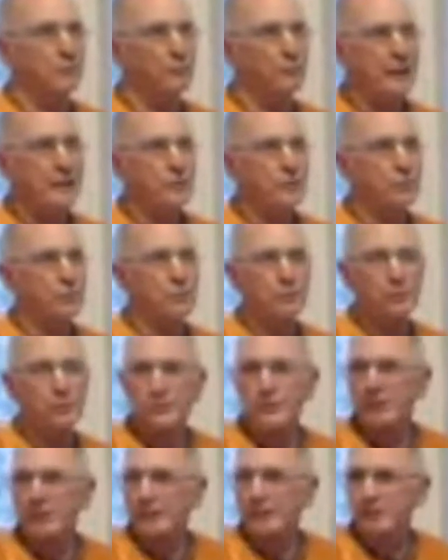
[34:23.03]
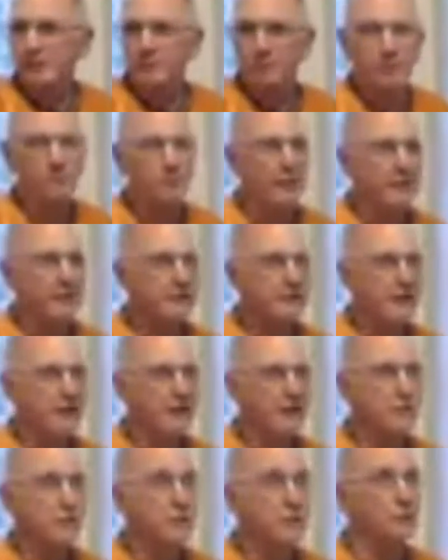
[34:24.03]
by introducing this
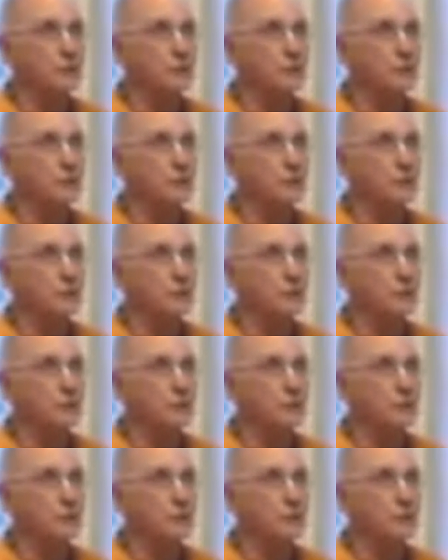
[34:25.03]
meditation.